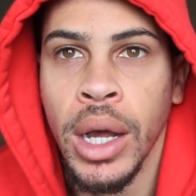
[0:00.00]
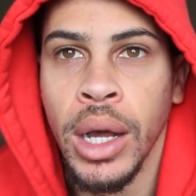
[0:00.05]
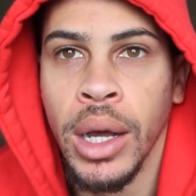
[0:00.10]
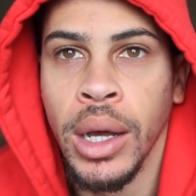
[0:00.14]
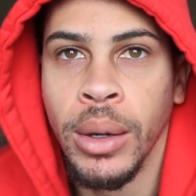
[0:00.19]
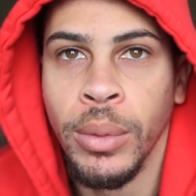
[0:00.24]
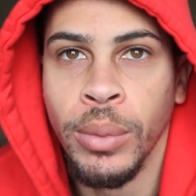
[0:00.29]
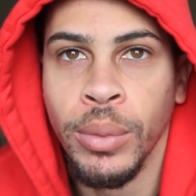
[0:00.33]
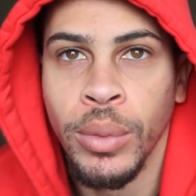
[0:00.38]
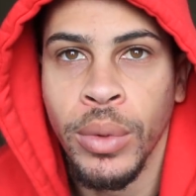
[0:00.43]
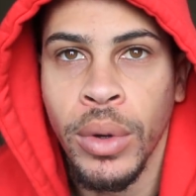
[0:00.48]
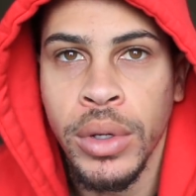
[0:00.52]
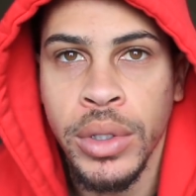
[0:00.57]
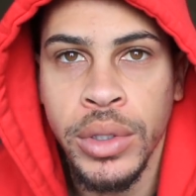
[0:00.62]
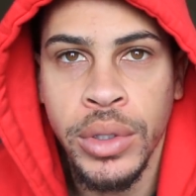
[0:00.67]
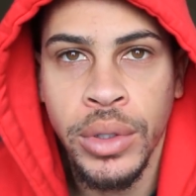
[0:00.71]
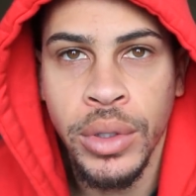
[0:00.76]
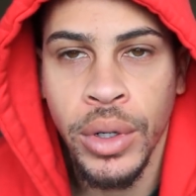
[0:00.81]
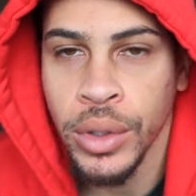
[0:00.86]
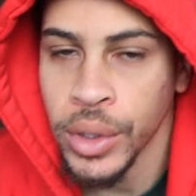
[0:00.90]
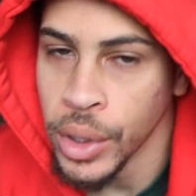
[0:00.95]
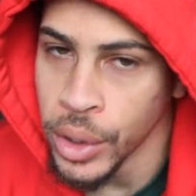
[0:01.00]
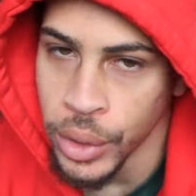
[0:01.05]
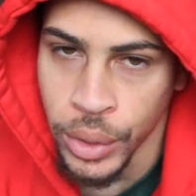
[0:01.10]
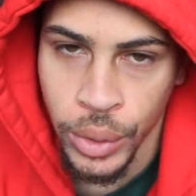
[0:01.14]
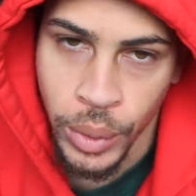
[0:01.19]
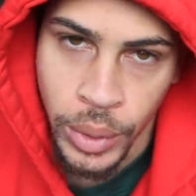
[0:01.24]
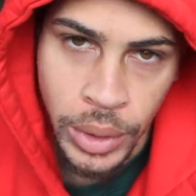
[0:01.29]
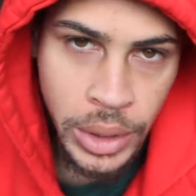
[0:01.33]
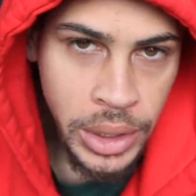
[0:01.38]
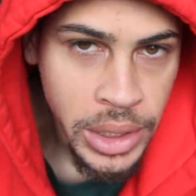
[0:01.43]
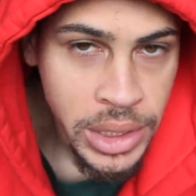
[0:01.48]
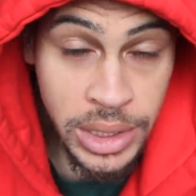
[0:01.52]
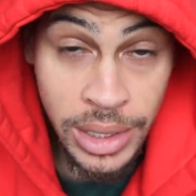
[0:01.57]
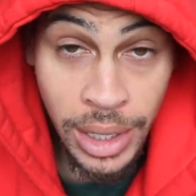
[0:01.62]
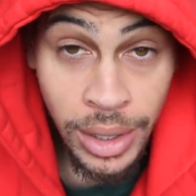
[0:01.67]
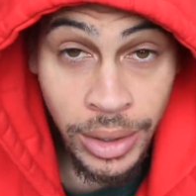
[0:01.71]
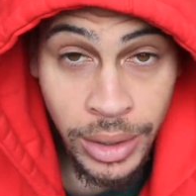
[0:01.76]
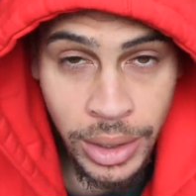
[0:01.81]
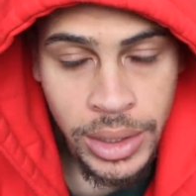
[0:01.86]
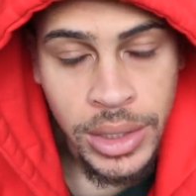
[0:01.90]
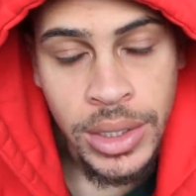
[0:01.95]
Um, you don't know who it is.
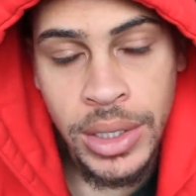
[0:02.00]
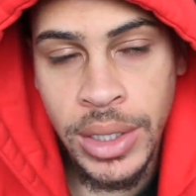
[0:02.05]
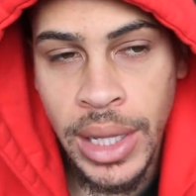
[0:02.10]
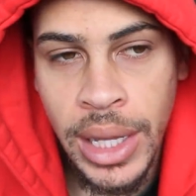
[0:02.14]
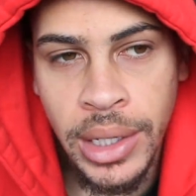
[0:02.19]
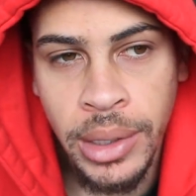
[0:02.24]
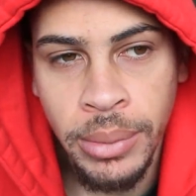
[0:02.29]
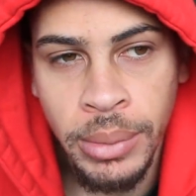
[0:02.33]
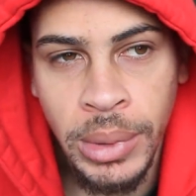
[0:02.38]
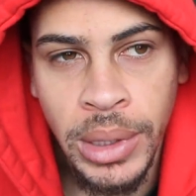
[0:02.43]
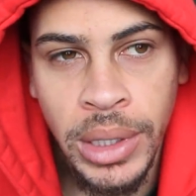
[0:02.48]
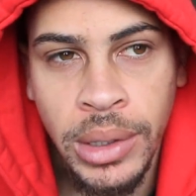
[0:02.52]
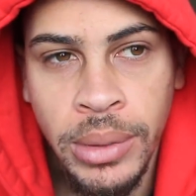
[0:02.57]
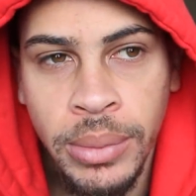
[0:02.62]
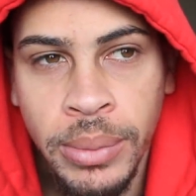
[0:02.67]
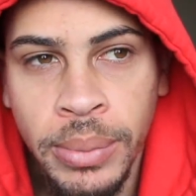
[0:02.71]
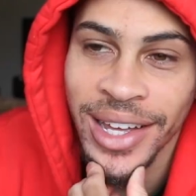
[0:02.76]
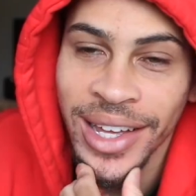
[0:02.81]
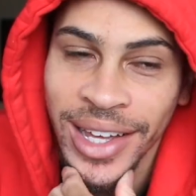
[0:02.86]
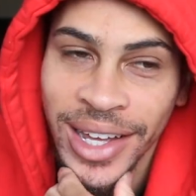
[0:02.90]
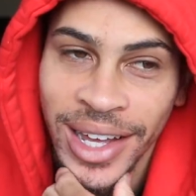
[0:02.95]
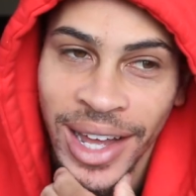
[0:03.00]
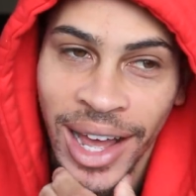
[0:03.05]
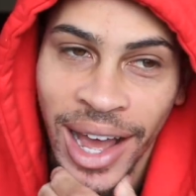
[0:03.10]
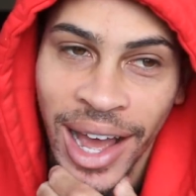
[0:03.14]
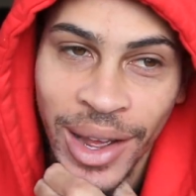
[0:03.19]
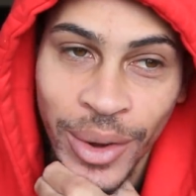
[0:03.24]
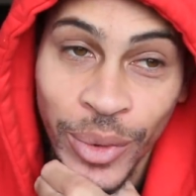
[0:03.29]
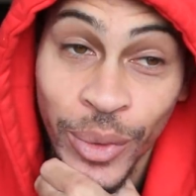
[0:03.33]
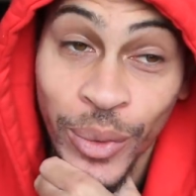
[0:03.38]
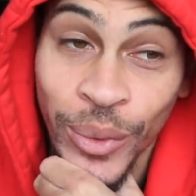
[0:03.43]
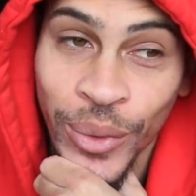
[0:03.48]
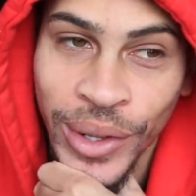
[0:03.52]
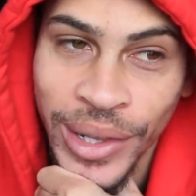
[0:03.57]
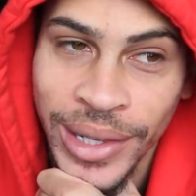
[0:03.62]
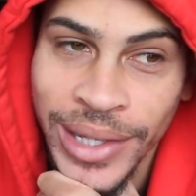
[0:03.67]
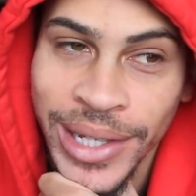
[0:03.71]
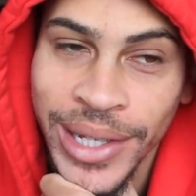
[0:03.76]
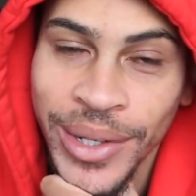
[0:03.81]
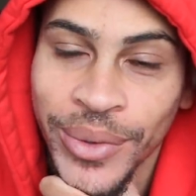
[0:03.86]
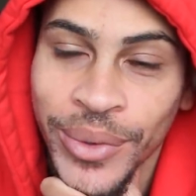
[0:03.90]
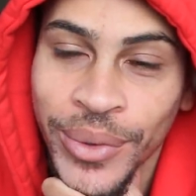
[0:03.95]
I'll get to that in a minute. I
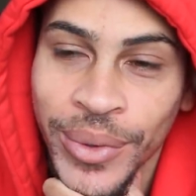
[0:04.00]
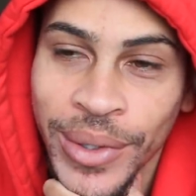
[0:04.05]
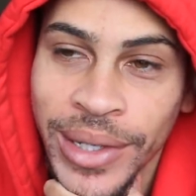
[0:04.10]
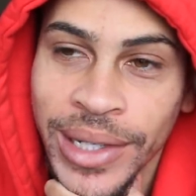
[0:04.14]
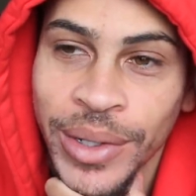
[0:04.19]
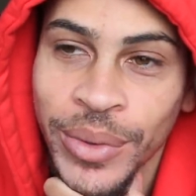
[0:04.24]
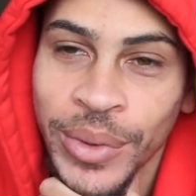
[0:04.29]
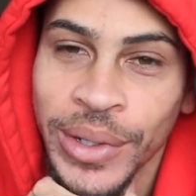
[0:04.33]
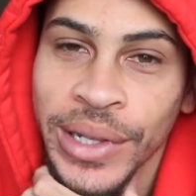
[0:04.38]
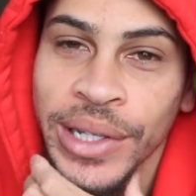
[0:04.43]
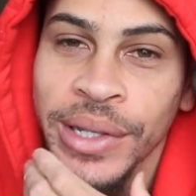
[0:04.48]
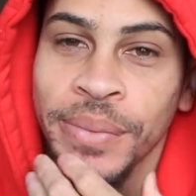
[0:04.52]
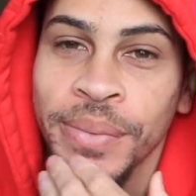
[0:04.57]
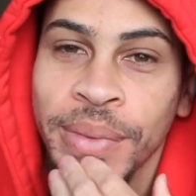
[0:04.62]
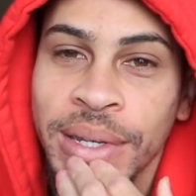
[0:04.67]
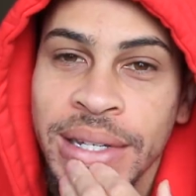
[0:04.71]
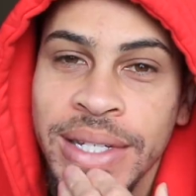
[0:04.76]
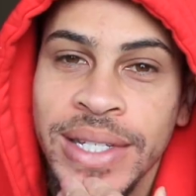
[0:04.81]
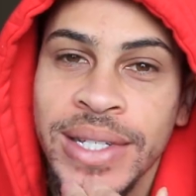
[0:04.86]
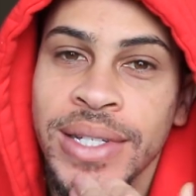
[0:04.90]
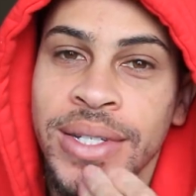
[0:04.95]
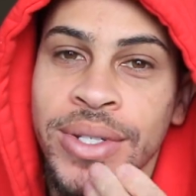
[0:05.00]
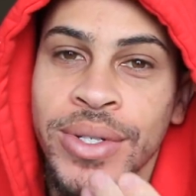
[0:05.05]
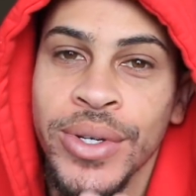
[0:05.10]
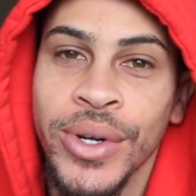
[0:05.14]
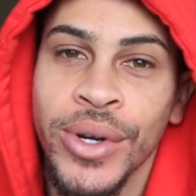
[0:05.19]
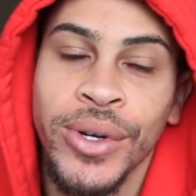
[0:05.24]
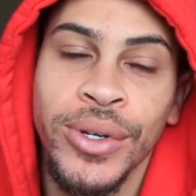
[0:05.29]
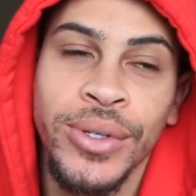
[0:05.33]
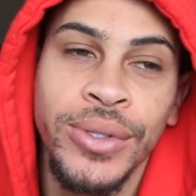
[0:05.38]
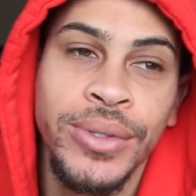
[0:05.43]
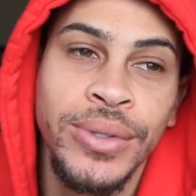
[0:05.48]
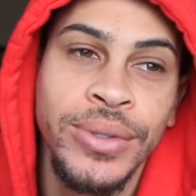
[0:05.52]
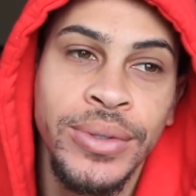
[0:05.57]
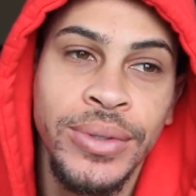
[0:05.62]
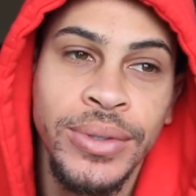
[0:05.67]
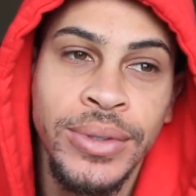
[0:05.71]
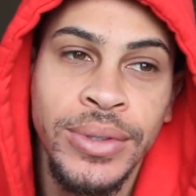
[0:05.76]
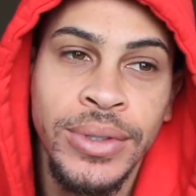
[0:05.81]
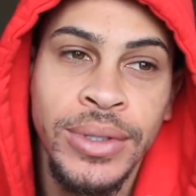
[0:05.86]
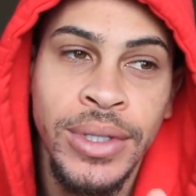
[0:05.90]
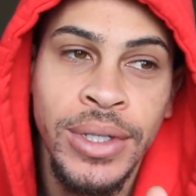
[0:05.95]
really, really, really miss this girl
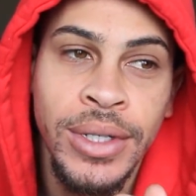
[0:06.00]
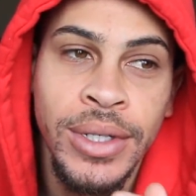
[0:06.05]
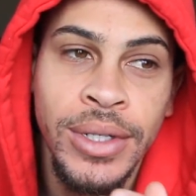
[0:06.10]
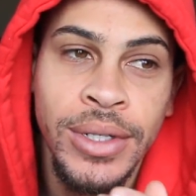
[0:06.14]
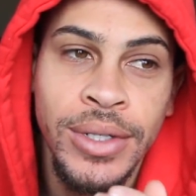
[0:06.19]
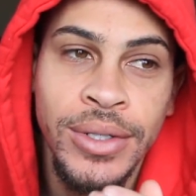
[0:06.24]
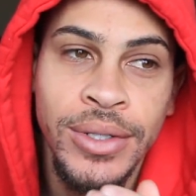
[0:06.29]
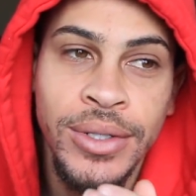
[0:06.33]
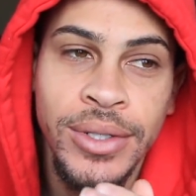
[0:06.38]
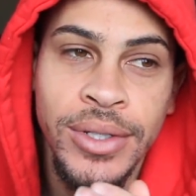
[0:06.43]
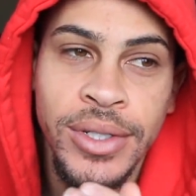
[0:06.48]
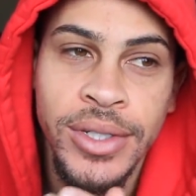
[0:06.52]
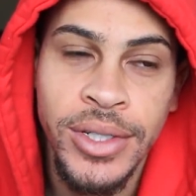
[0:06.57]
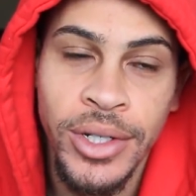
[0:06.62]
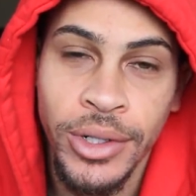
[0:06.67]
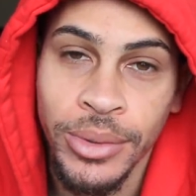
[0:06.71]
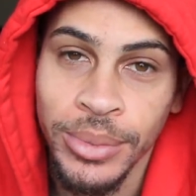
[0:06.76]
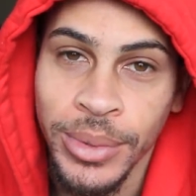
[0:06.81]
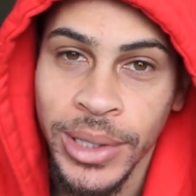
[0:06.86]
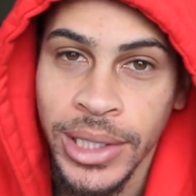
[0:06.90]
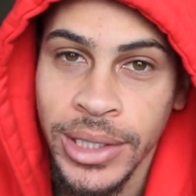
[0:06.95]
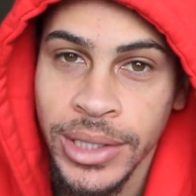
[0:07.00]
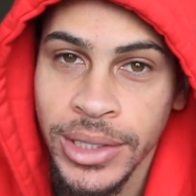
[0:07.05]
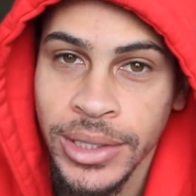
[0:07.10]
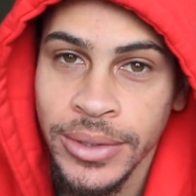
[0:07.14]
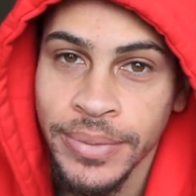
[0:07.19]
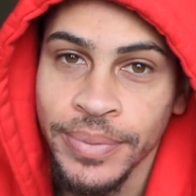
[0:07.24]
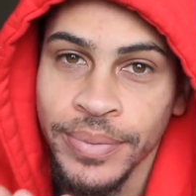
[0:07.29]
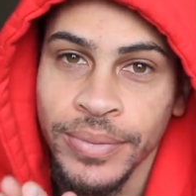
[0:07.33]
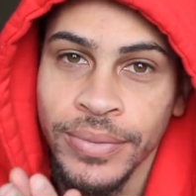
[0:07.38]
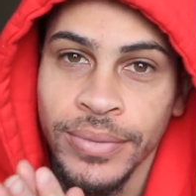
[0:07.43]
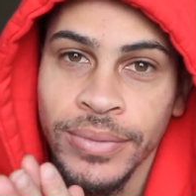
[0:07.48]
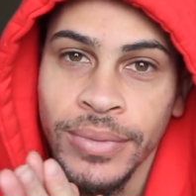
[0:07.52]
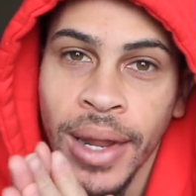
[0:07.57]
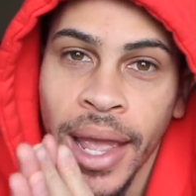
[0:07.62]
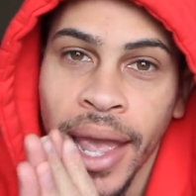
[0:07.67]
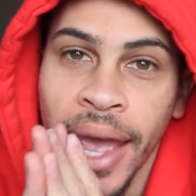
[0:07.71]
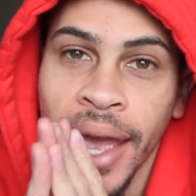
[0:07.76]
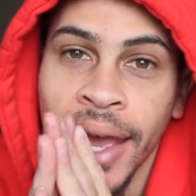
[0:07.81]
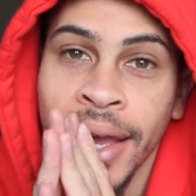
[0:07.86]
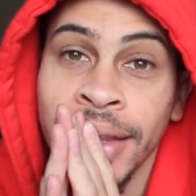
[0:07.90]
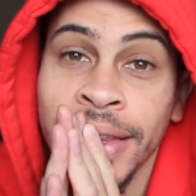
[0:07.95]
so much.
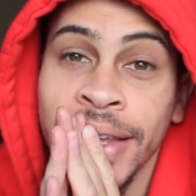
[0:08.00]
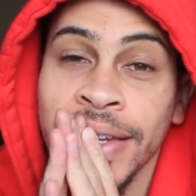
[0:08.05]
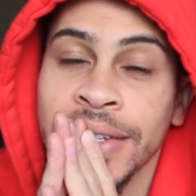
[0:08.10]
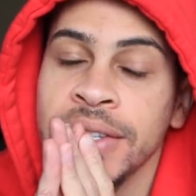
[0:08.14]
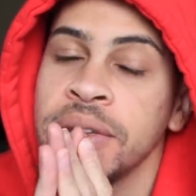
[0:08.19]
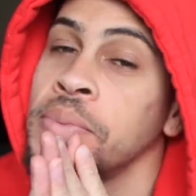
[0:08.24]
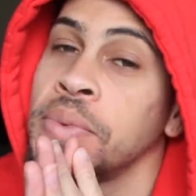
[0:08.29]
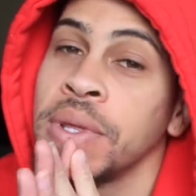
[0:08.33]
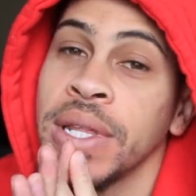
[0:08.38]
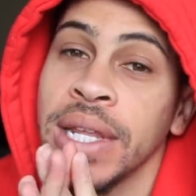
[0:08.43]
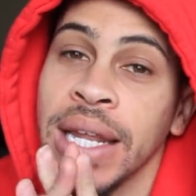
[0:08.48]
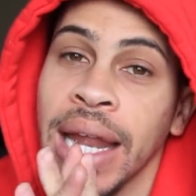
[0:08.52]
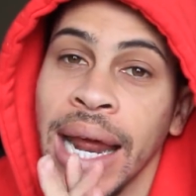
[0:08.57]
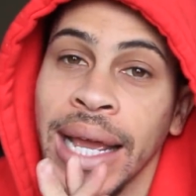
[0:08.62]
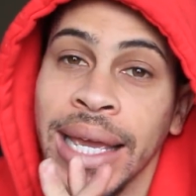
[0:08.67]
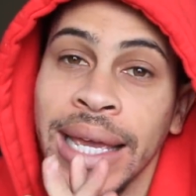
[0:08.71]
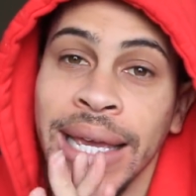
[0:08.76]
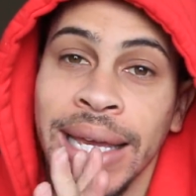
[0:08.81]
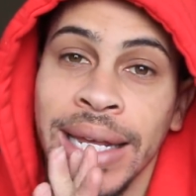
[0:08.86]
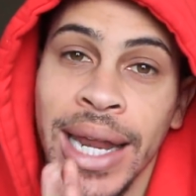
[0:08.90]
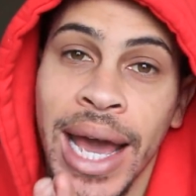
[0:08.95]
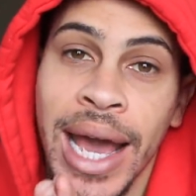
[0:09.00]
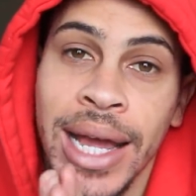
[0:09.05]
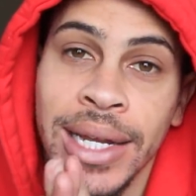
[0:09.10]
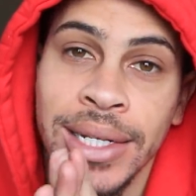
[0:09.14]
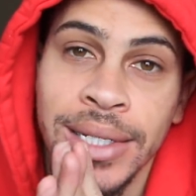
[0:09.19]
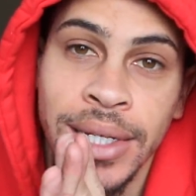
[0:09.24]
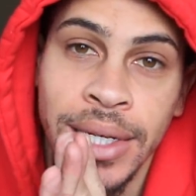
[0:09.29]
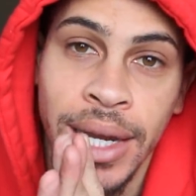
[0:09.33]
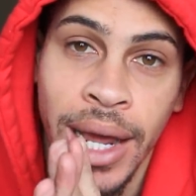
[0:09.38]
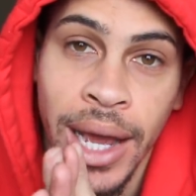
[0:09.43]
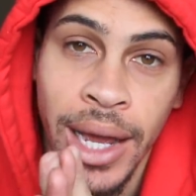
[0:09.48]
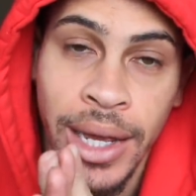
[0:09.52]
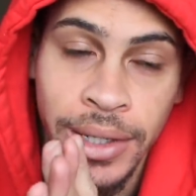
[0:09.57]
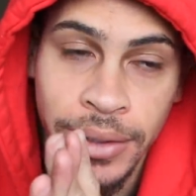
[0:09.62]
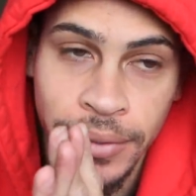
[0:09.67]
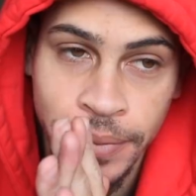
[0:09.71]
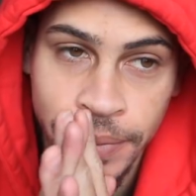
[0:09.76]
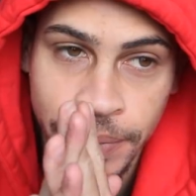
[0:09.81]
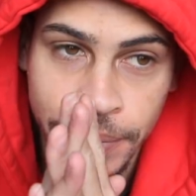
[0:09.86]
And that's something that I cannot deny.